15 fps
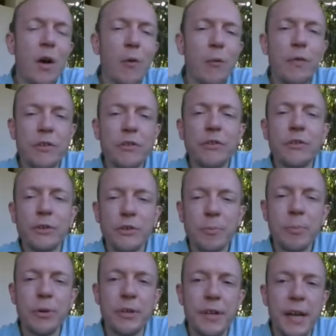visitors
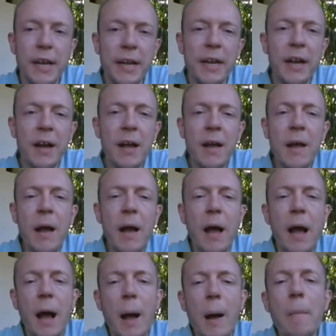per day.
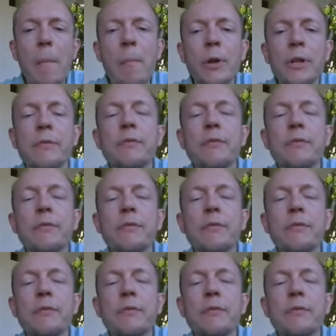But